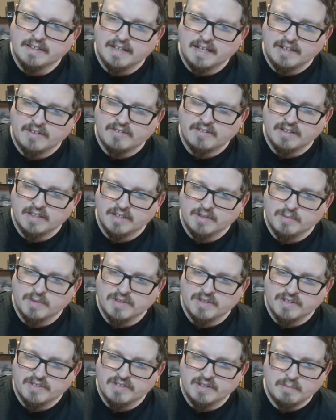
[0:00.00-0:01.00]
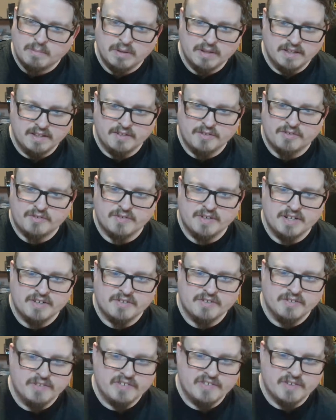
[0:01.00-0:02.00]
actually, with the simple
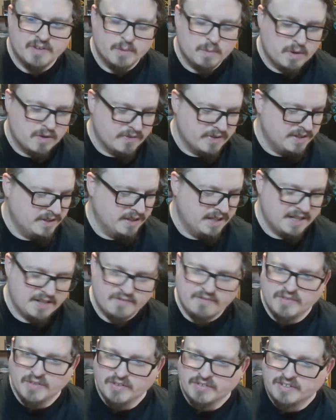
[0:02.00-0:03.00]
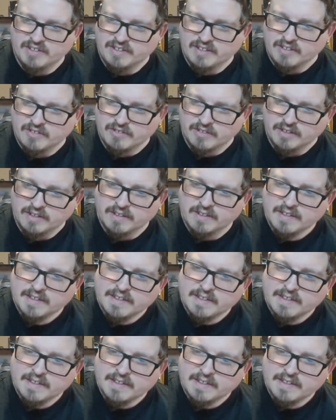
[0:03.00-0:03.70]
illustrations that were in like first edition.